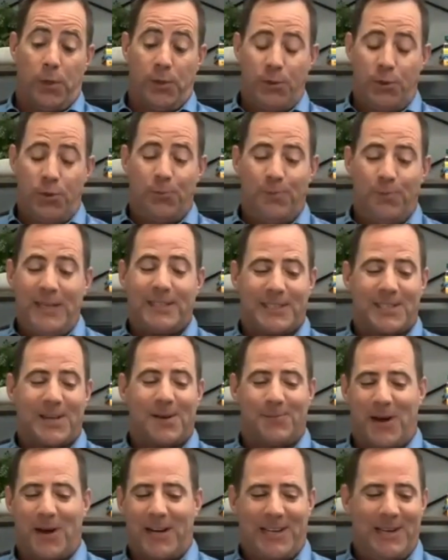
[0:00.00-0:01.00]
when you meet
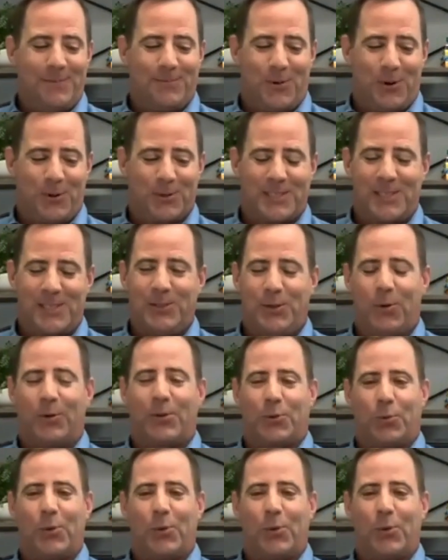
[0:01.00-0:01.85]
somebody in person, you're